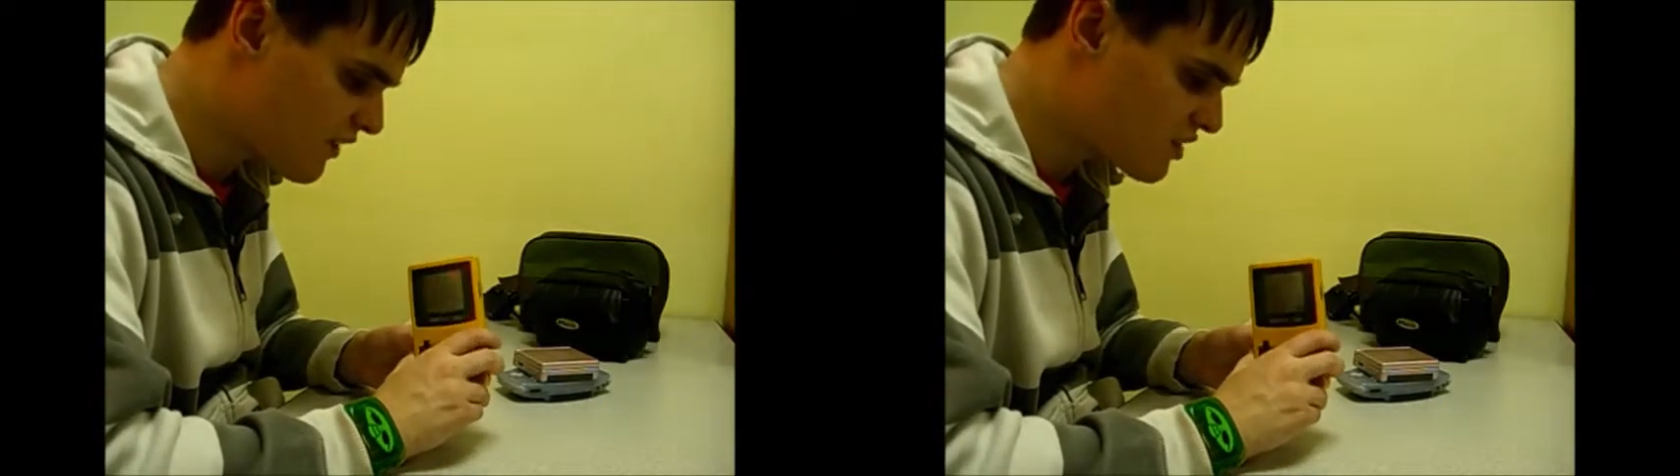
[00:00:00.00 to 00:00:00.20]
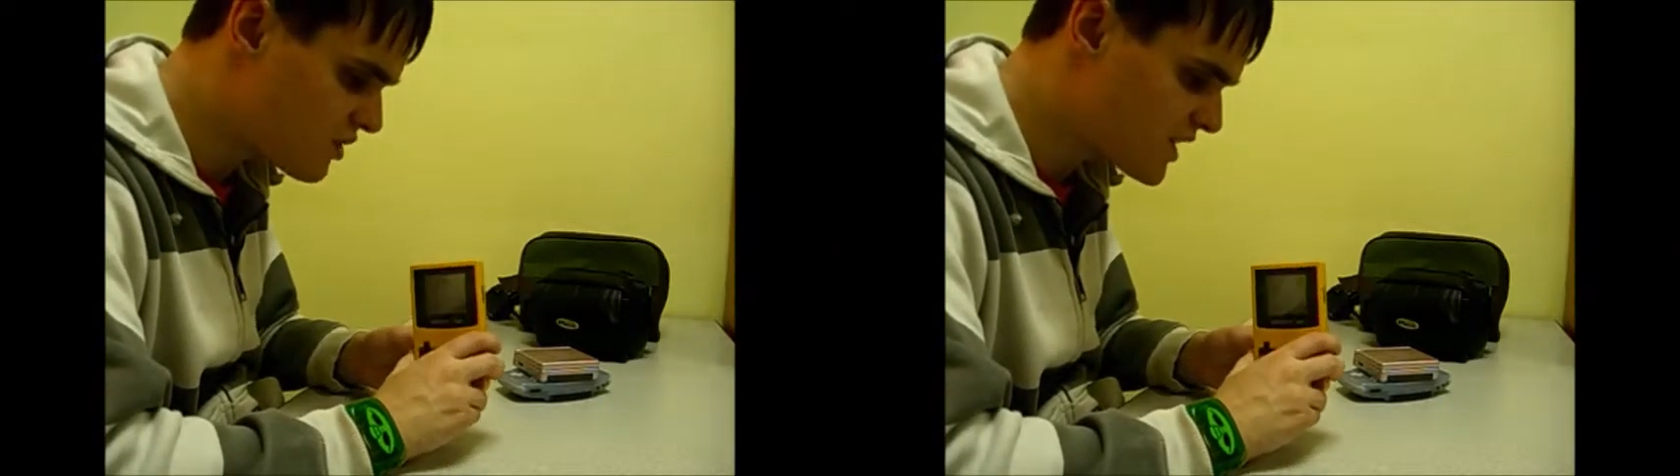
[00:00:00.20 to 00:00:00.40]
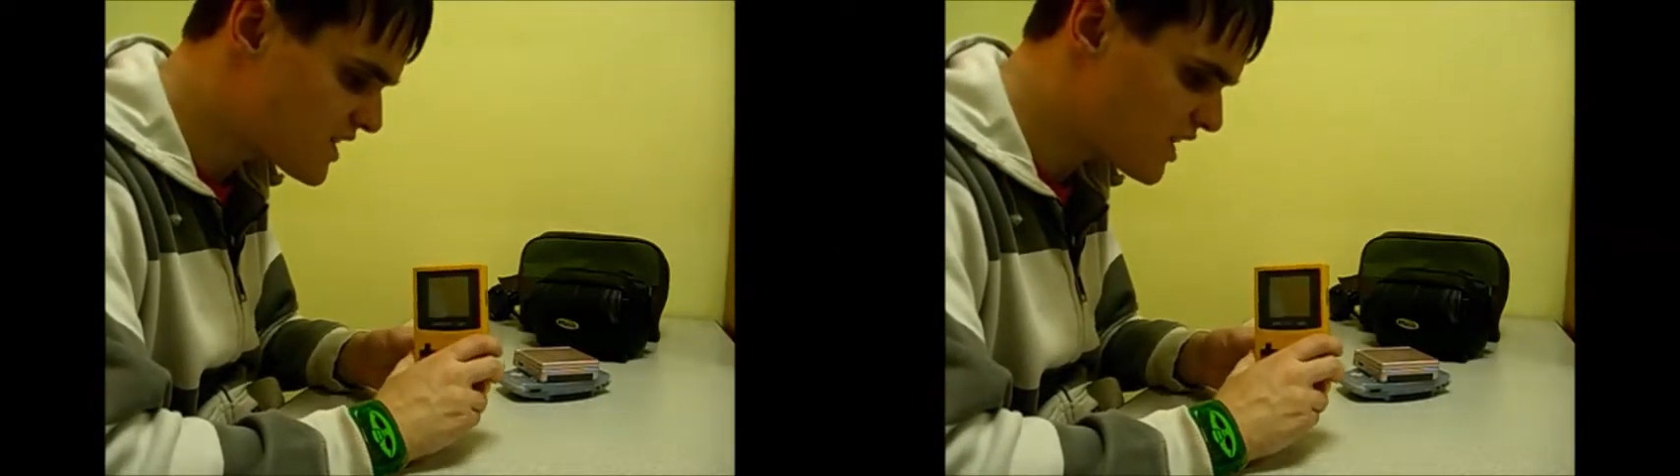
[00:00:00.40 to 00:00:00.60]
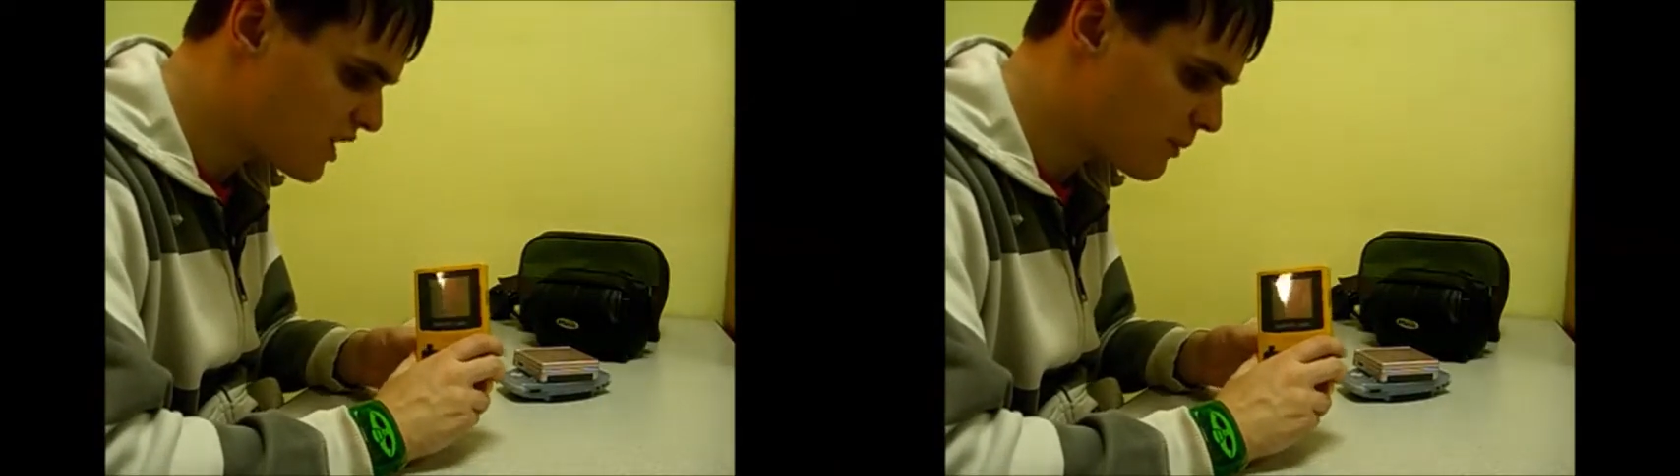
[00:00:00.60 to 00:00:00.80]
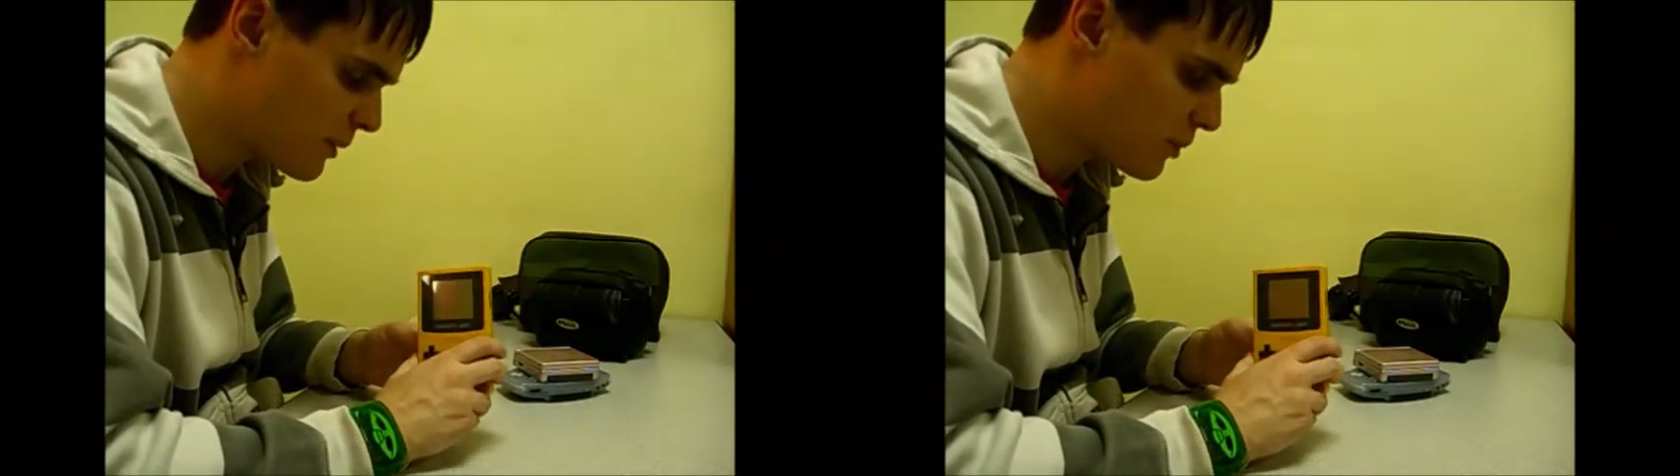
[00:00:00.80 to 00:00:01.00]
actually seen
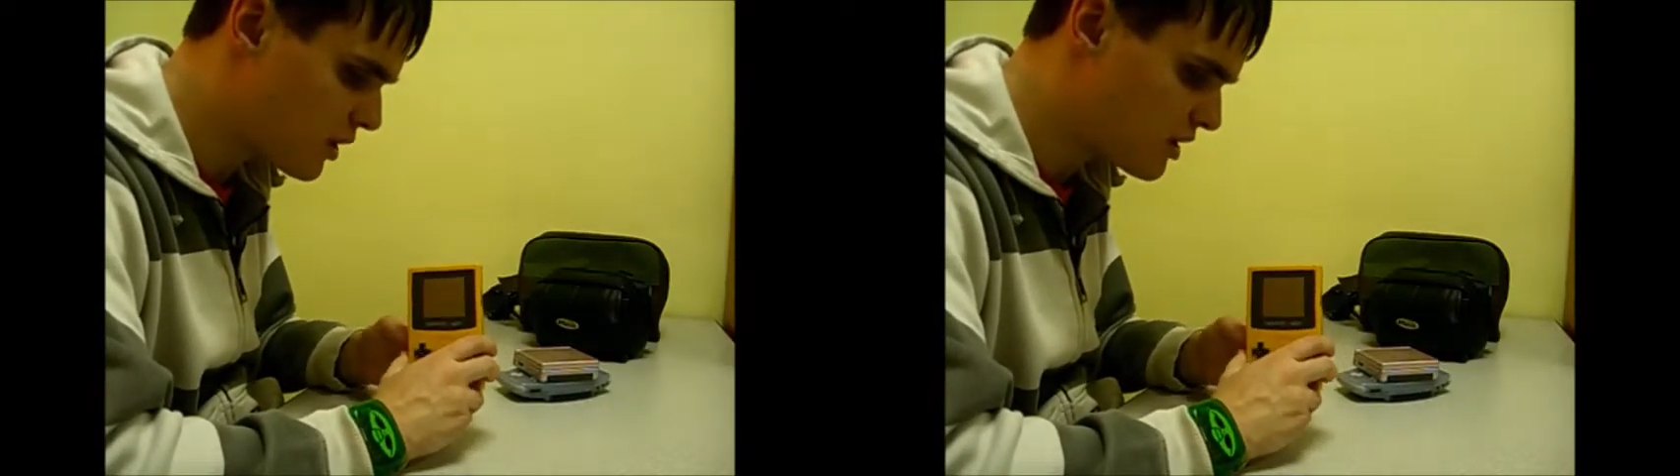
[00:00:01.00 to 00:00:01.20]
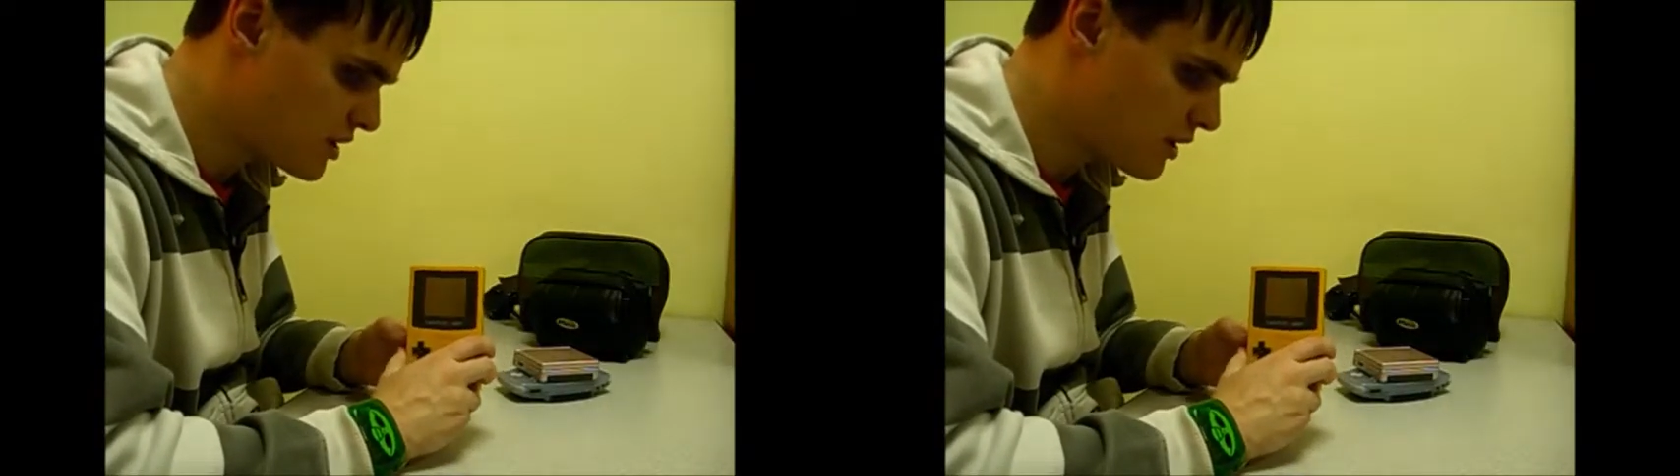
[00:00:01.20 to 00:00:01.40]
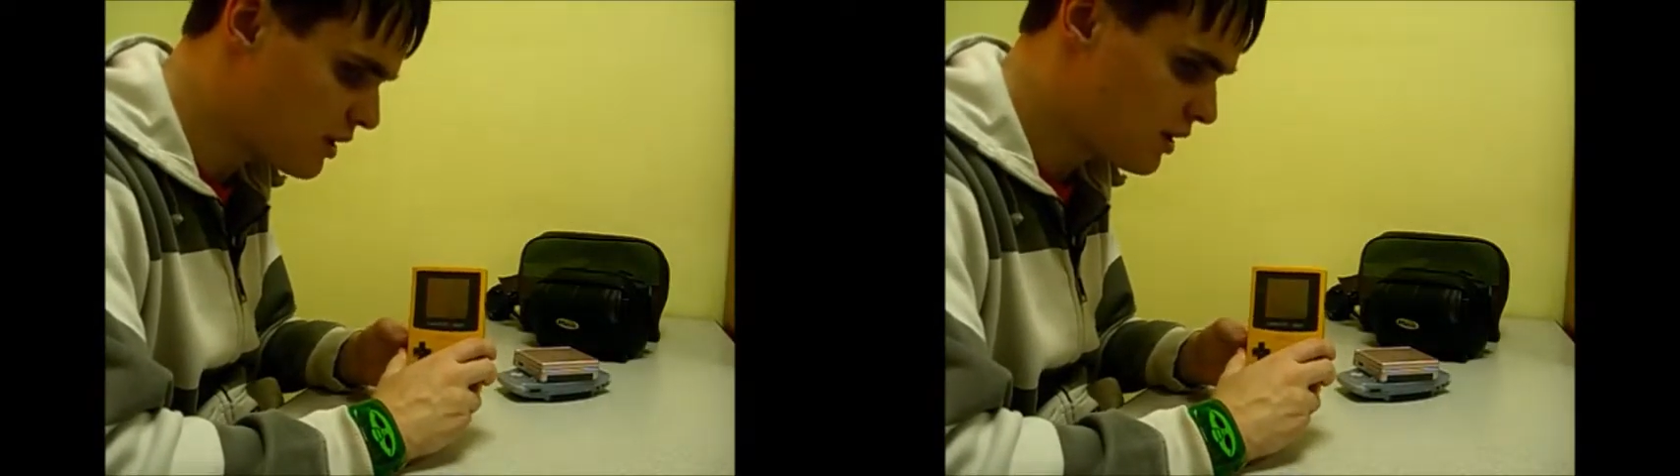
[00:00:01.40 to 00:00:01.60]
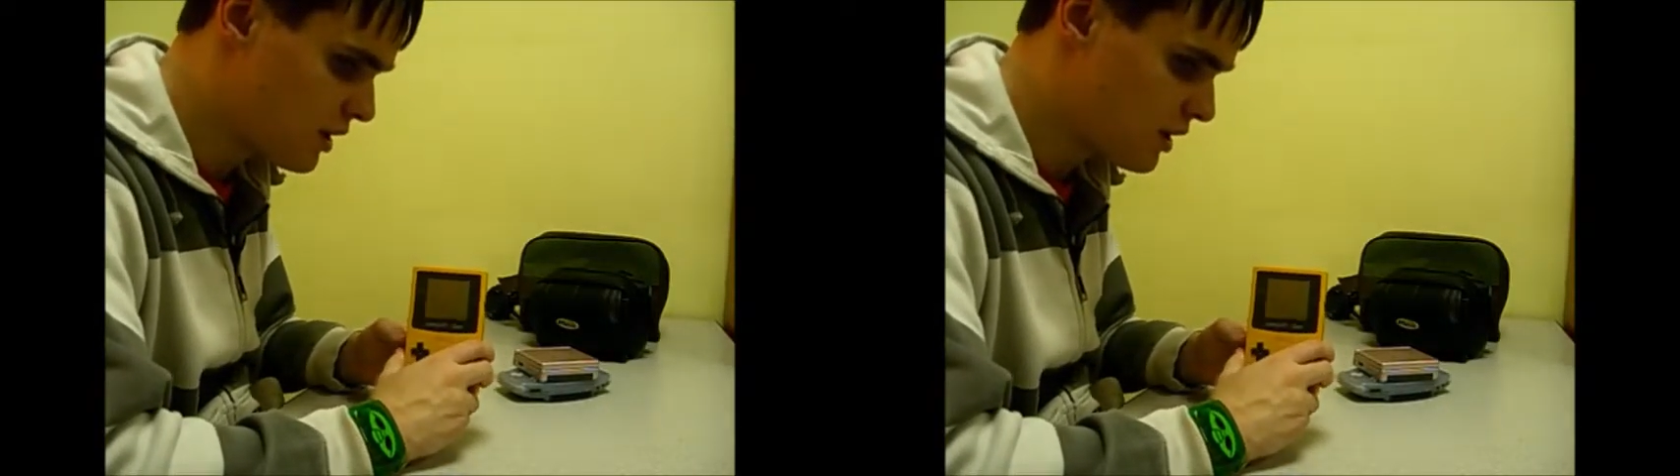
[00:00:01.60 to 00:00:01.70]
them in person.